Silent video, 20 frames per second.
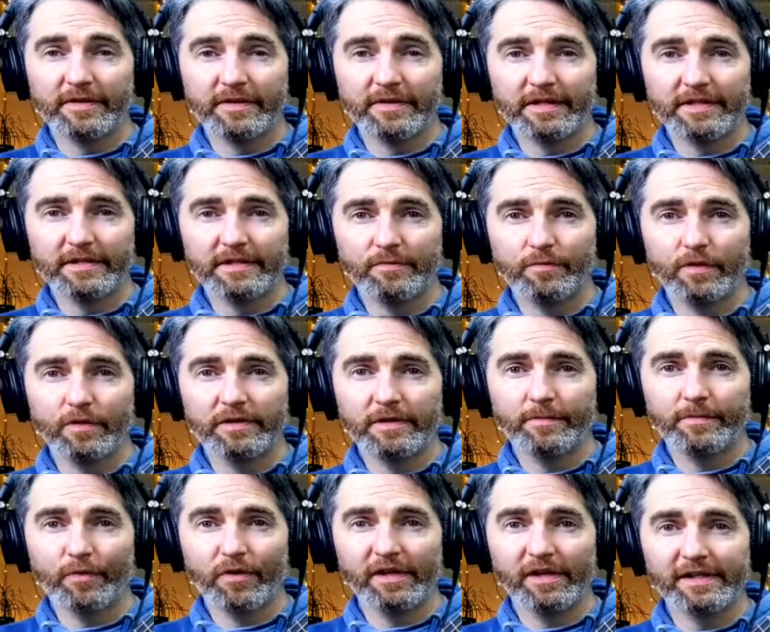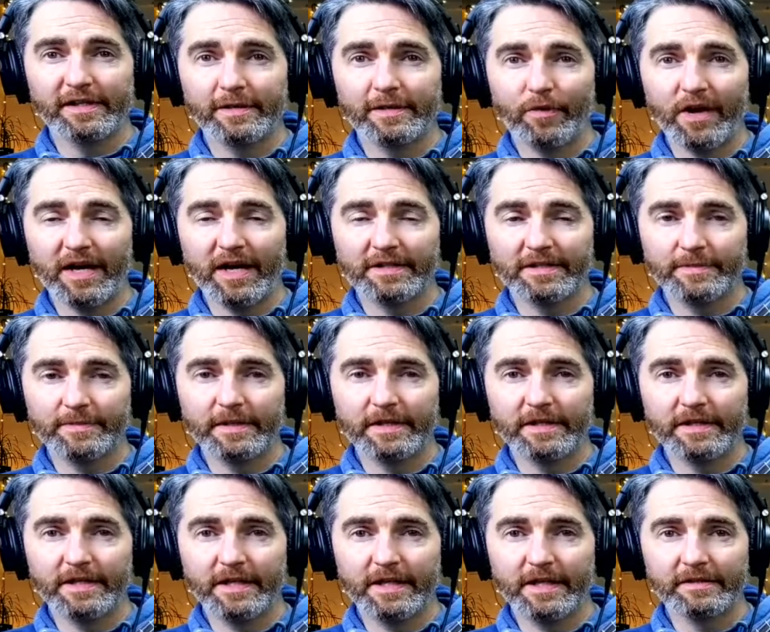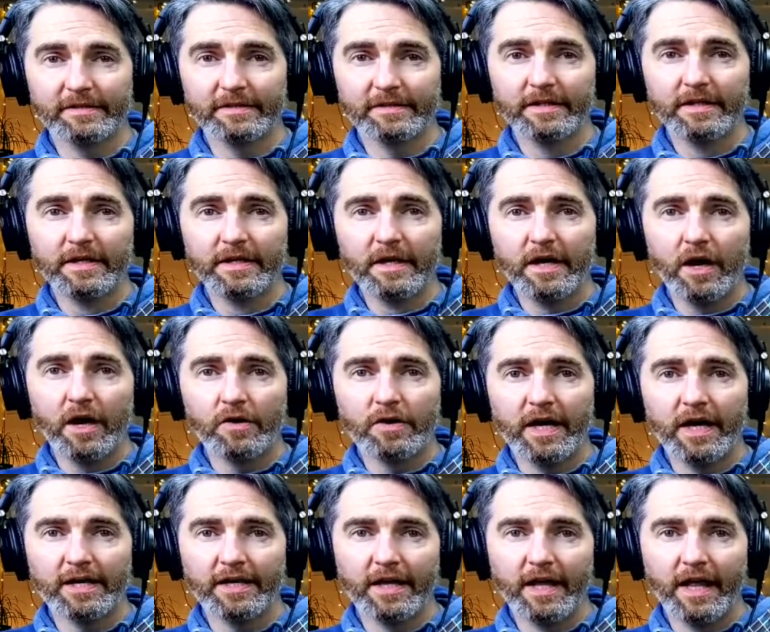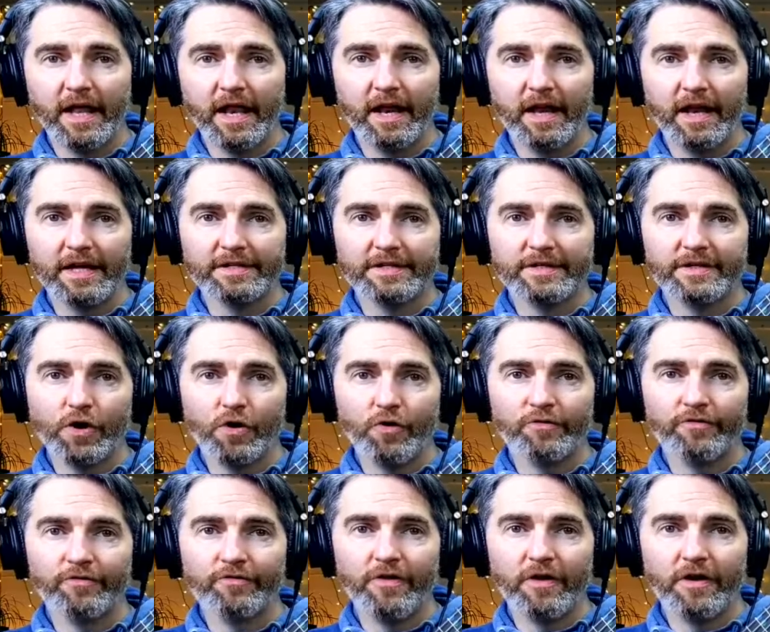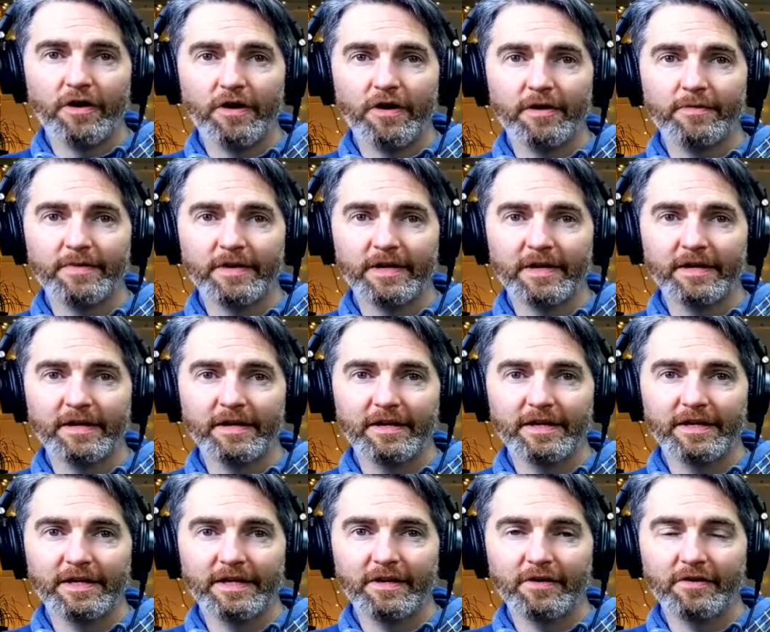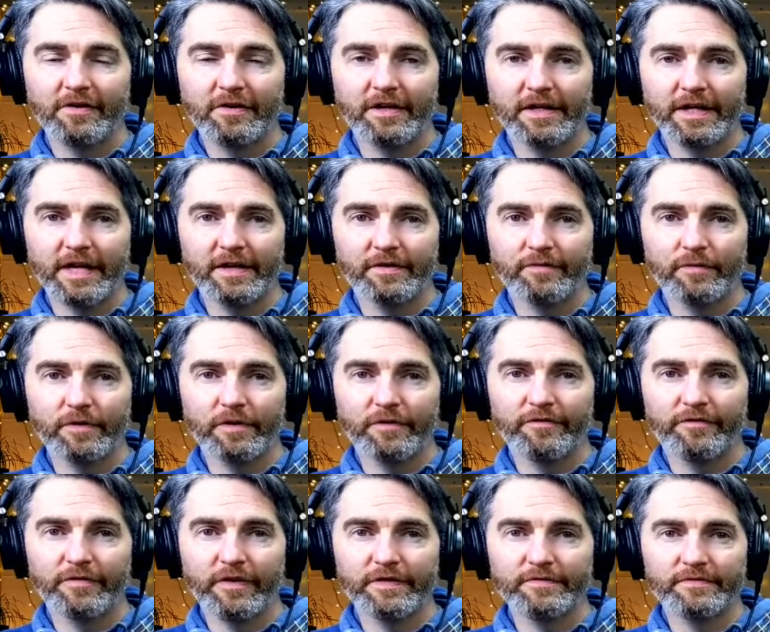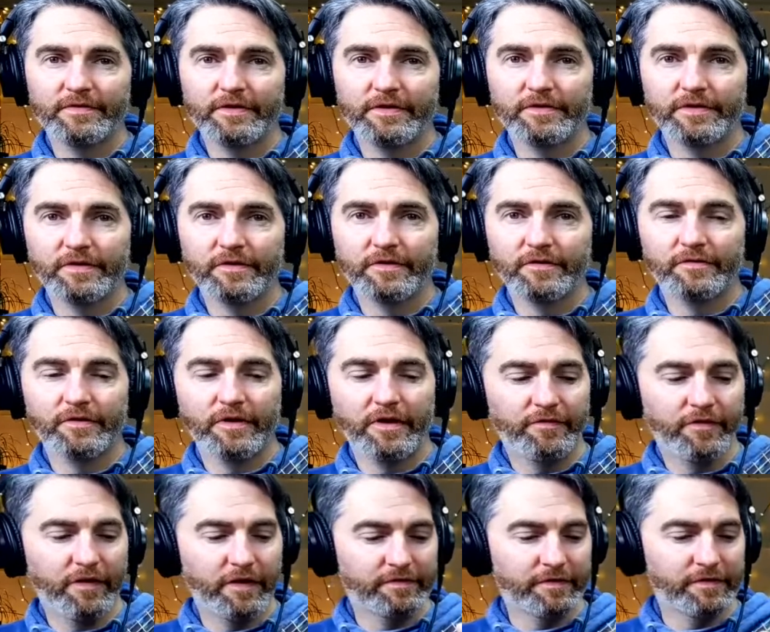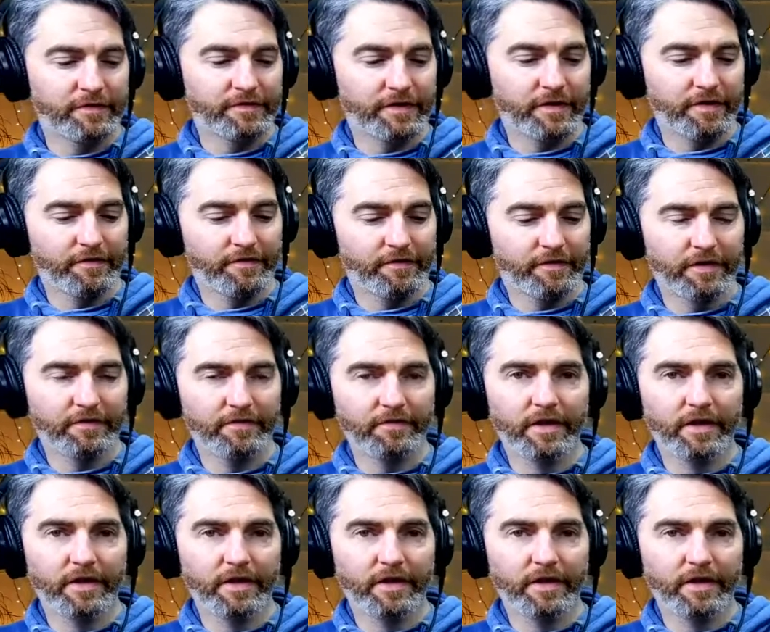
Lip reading: That's what the little brackets mean at the end. Okay, let's go from here again. We're 5, 2, 0, 3, 5, 2, 0, 3.